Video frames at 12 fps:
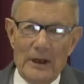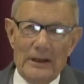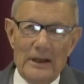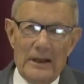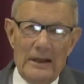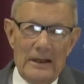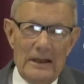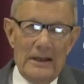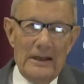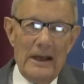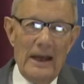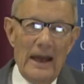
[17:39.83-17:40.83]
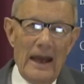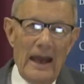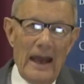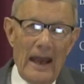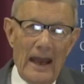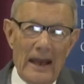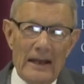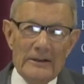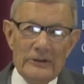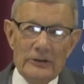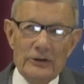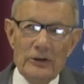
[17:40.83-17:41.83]
But he
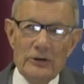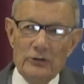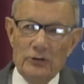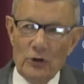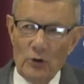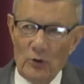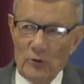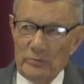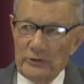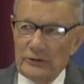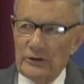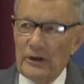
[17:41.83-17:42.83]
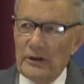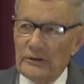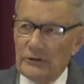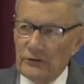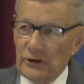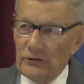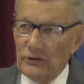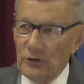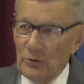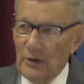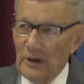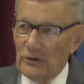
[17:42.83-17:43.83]
has Job's
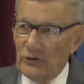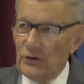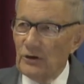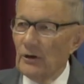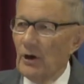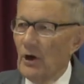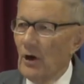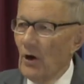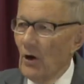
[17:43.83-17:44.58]
situation